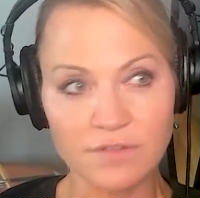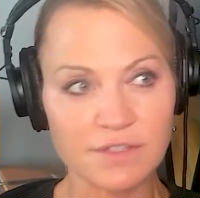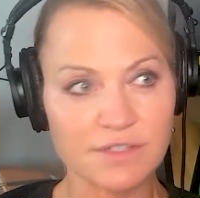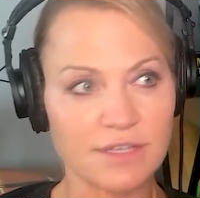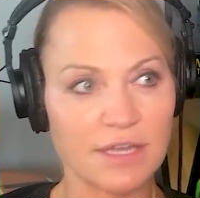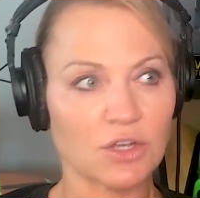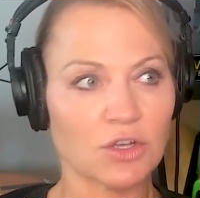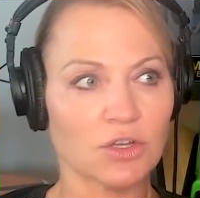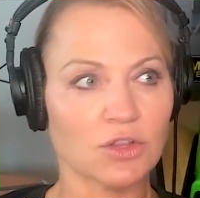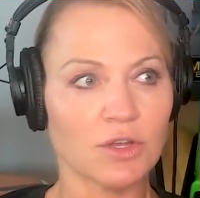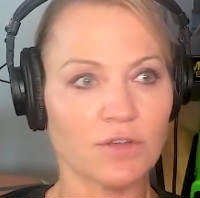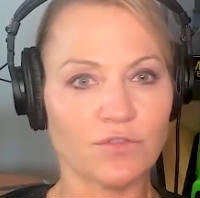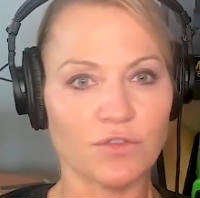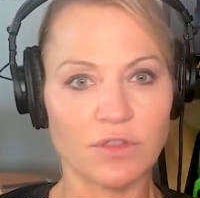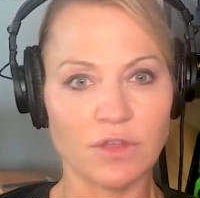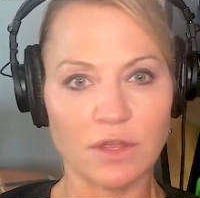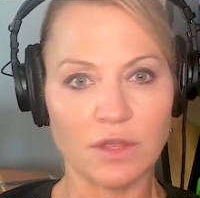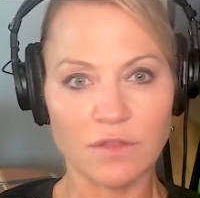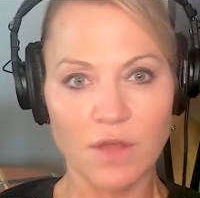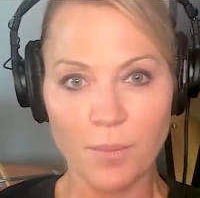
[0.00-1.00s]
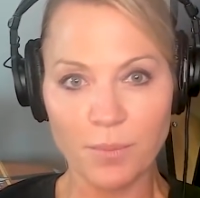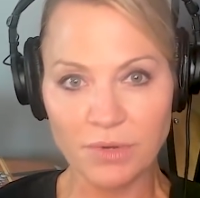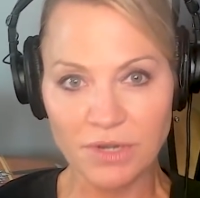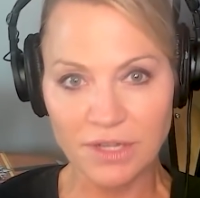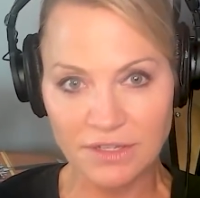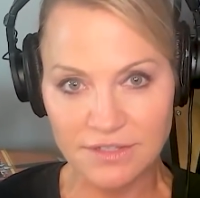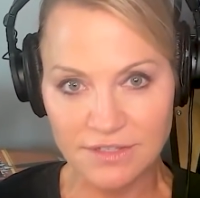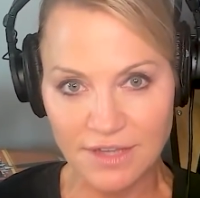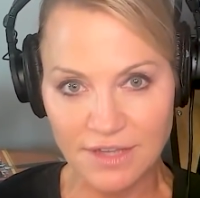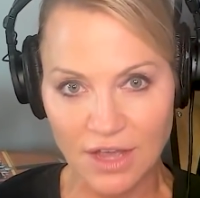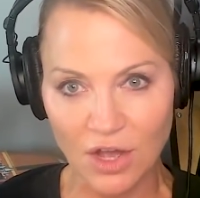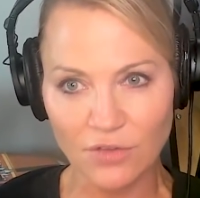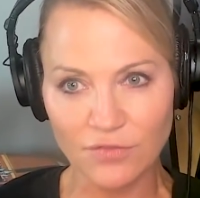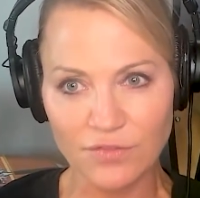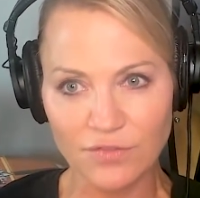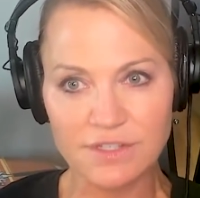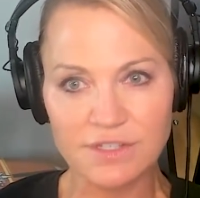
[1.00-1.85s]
It's not a good look for the company itself.